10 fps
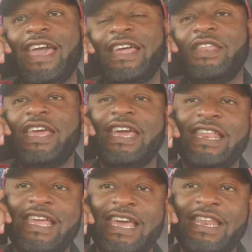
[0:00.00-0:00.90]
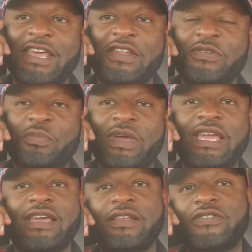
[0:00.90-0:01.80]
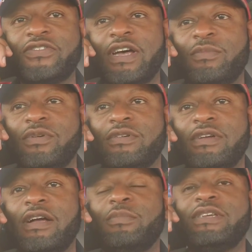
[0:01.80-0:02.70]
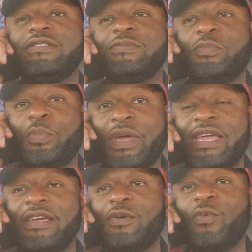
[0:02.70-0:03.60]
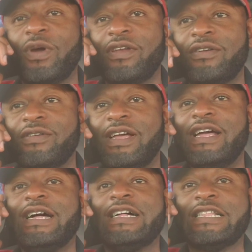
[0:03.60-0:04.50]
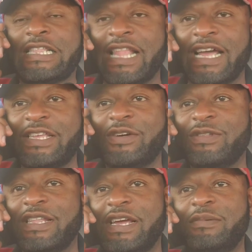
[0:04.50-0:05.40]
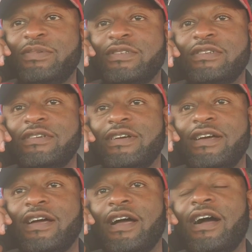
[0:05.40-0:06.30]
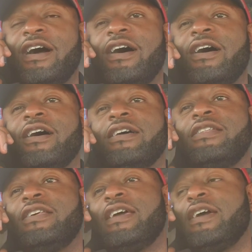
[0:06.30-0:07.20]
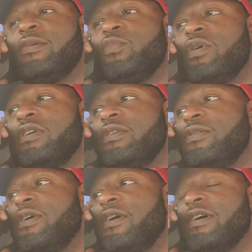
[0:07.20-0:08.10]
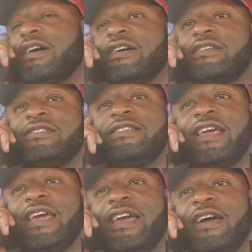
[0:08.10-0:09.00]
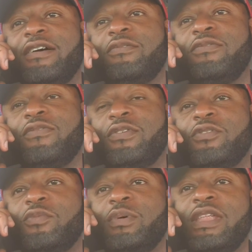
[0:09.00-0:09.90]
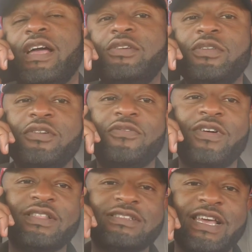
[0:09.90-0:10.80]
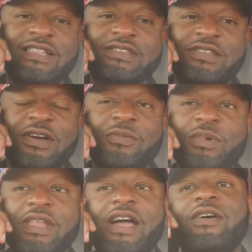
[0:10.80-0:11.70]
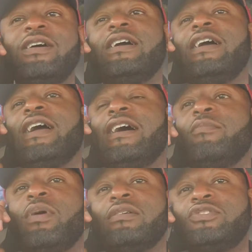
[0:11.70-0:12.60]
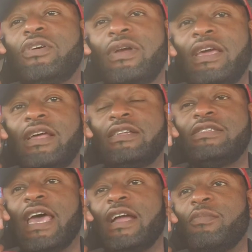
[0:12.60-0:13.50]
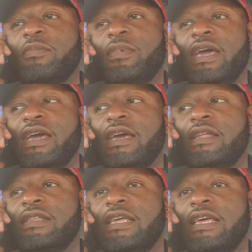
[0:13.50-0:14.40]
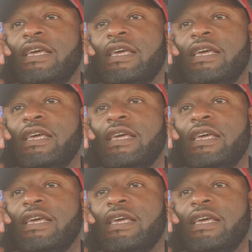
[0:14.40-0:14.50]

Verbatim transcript: and then and then it's pink in the summer. I mean, pink in the winter, like your lips. Ah, uh, damn boy, you are a damn fool. But now you know the fellas had to know. But now about your inner entanglement, man.